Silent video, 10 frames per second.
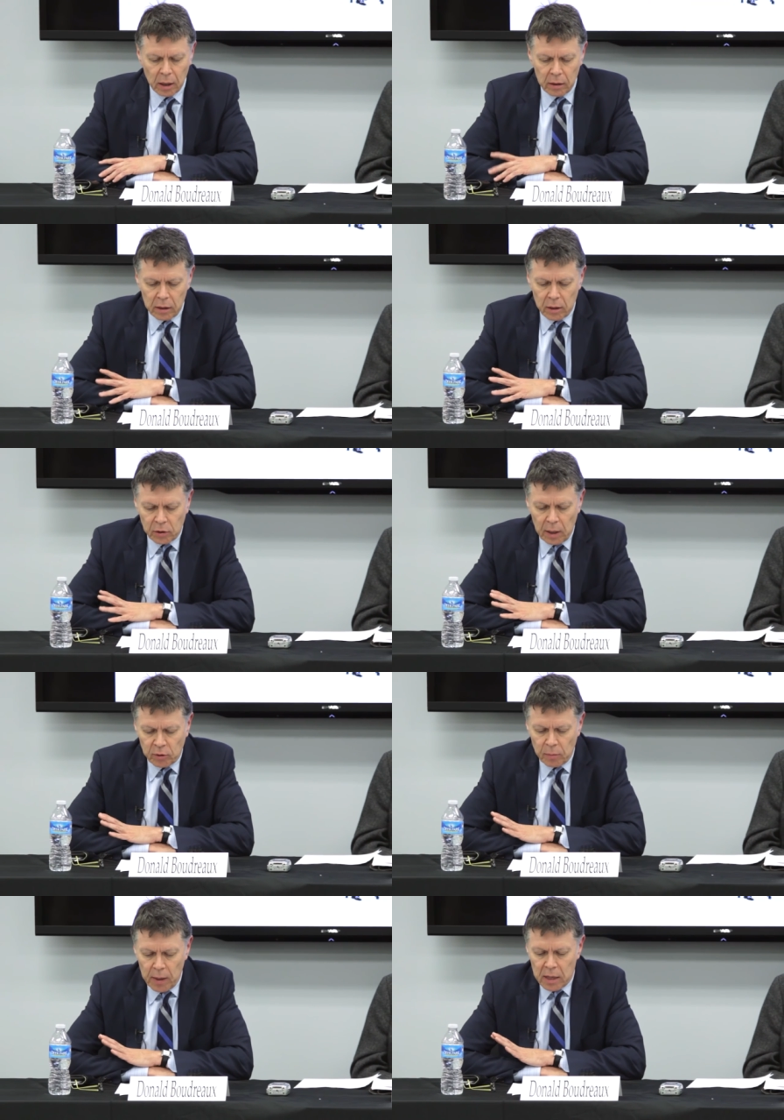then there seems
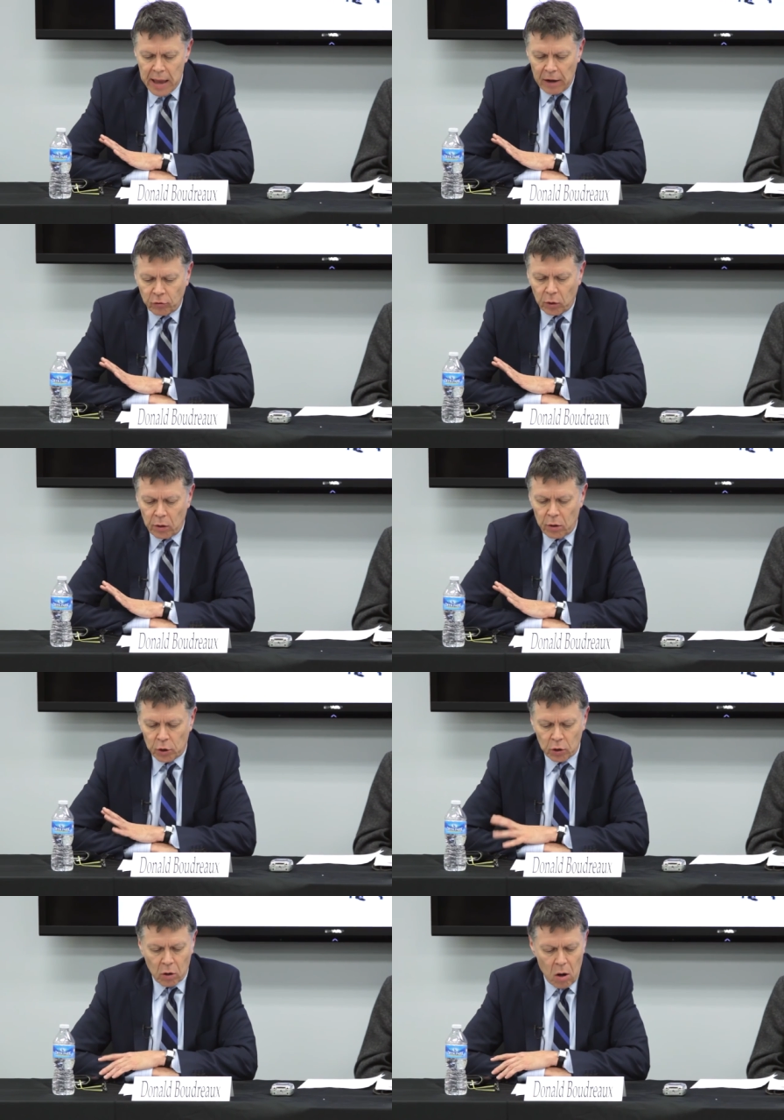to be a natural
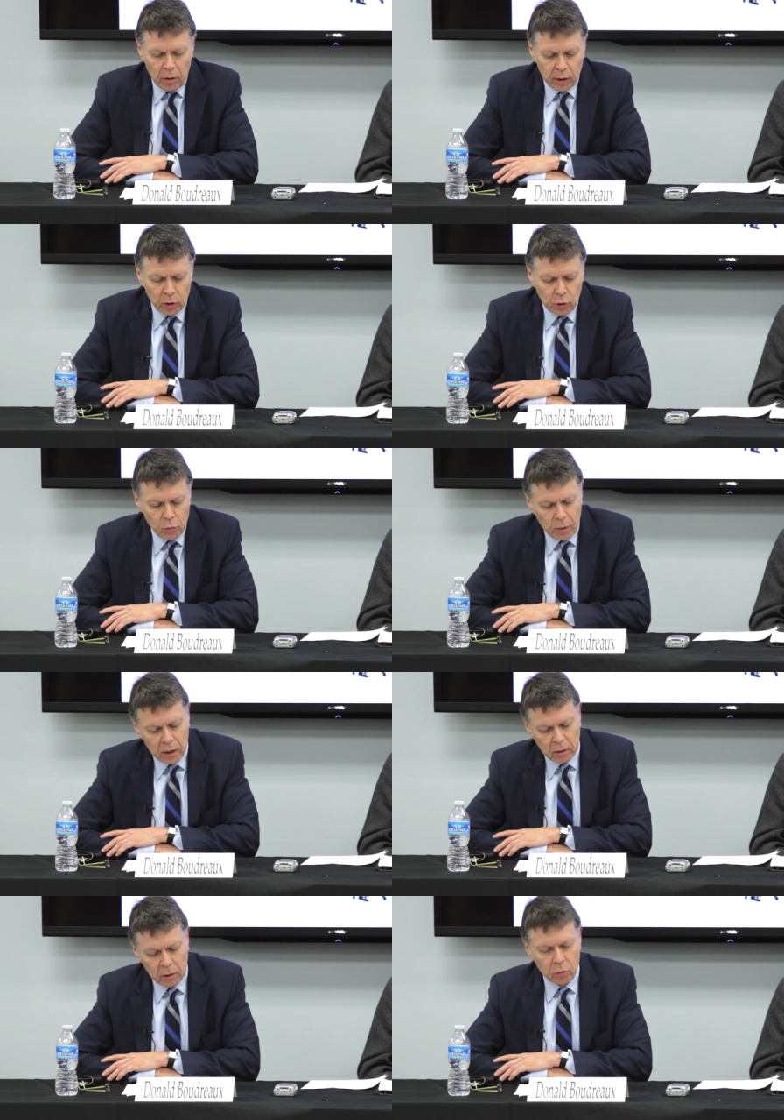urge to call in a
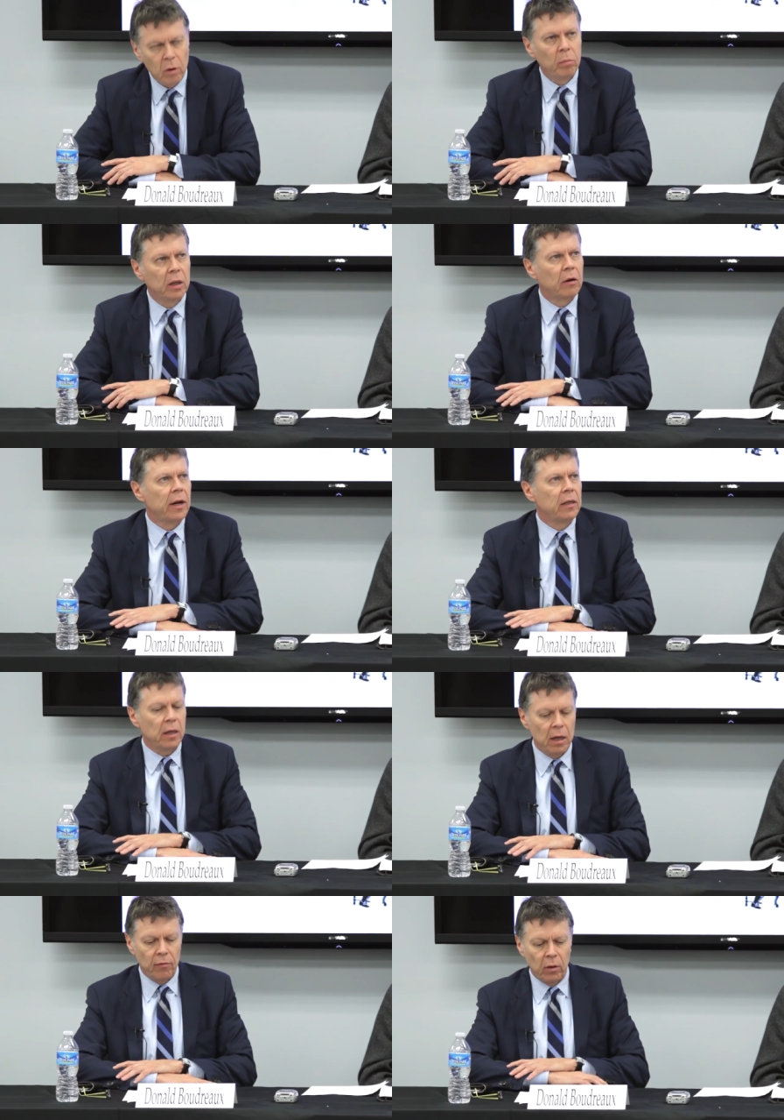superhero to obliterate the
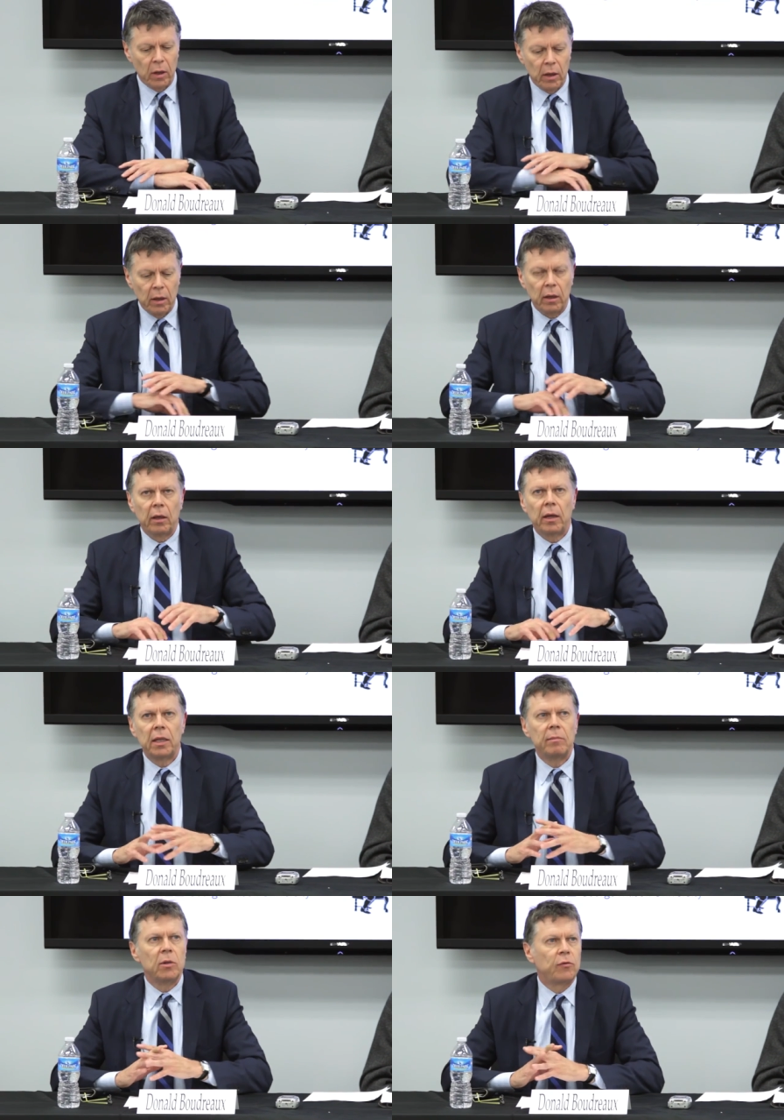evil
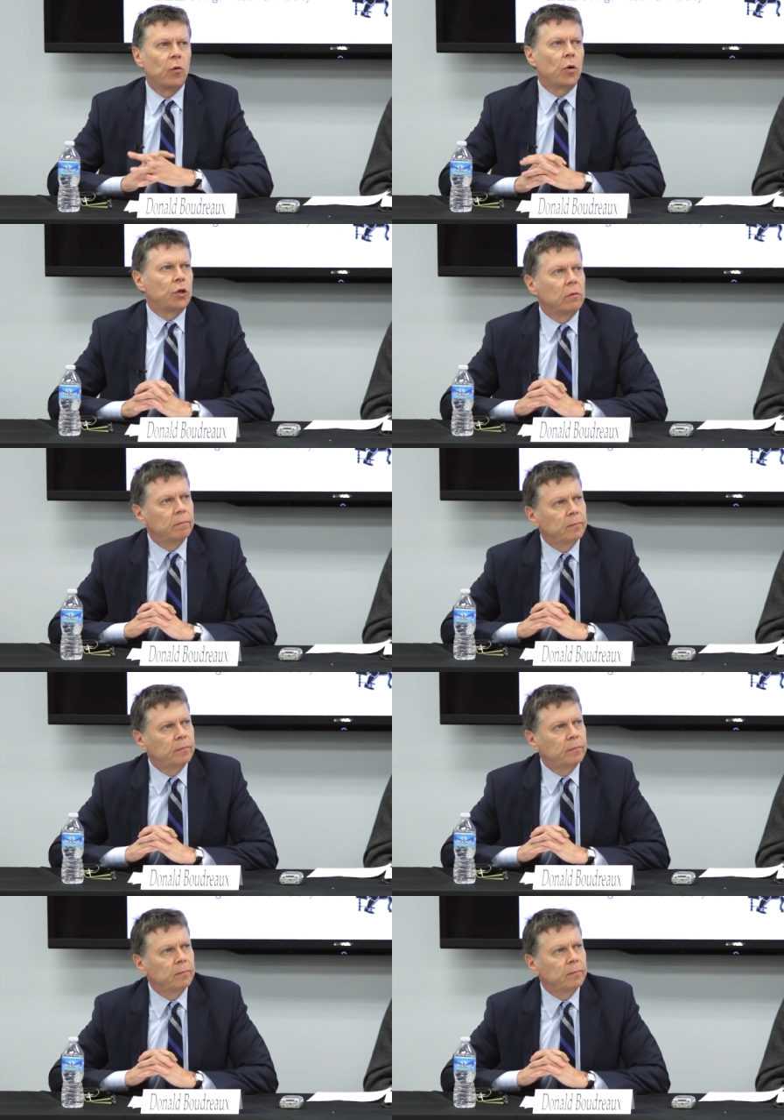and the misfortune.